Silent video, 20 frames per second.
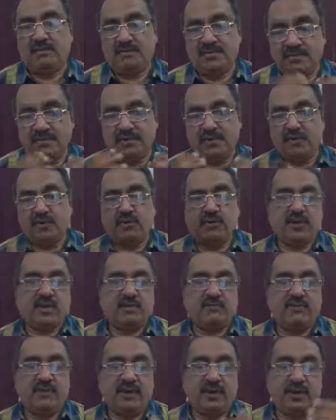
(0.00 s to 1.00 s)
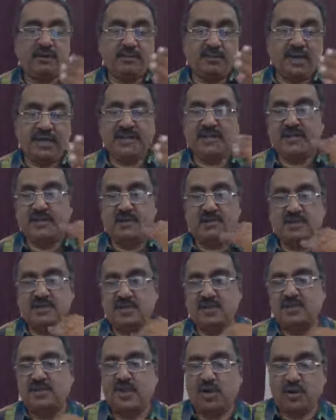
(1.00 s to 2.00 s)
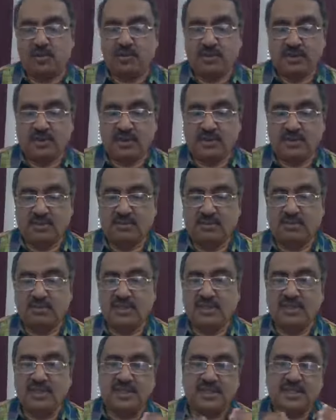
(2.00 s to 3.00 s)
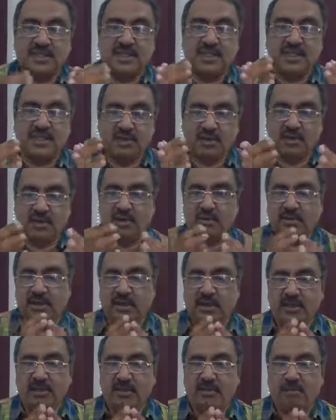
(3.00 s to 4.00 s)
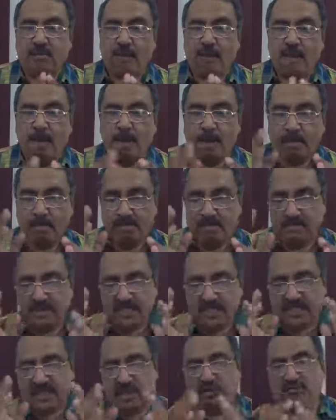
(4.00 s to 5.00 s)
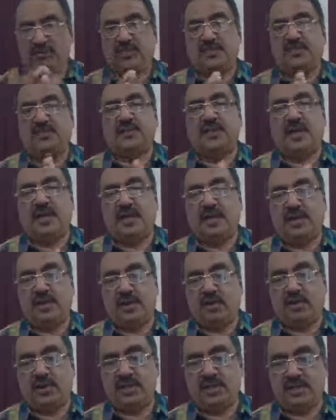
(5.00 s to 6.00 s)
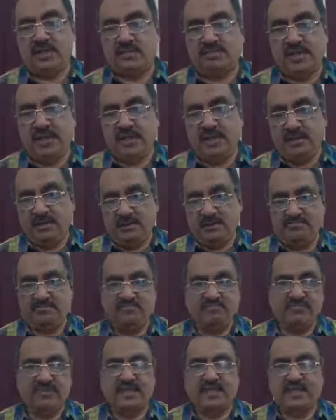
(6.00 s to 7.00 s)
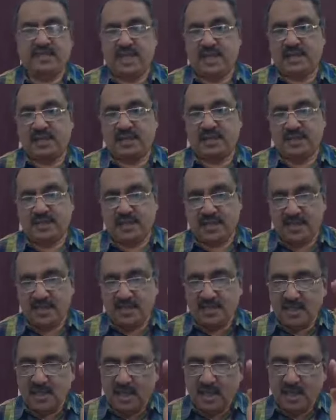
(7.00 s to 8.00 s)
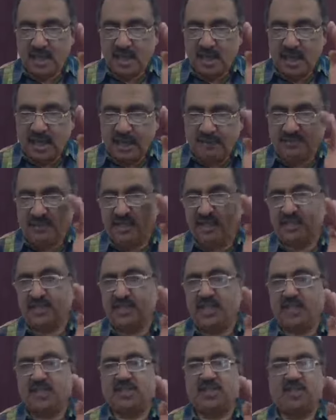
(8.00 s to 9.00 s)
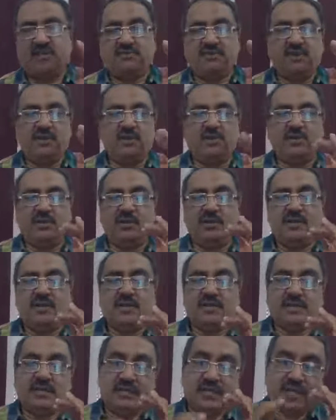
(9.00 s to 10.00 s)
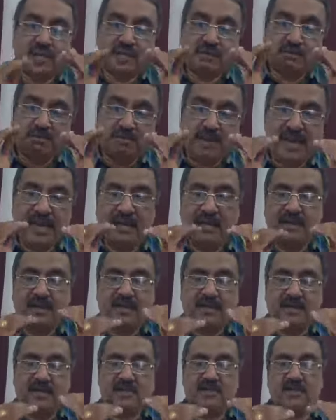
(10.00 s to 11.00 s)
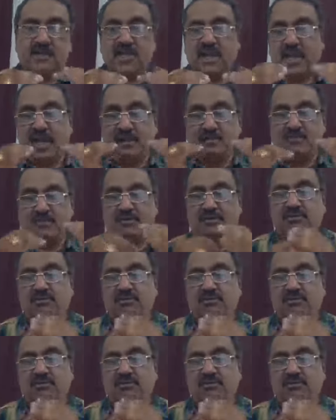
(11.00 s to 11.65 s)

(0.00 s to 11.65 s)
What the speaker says: before court of law based on this document. So this is the document based on which loan is being sanctioned. That is, after sanction of the loan, the banker, they have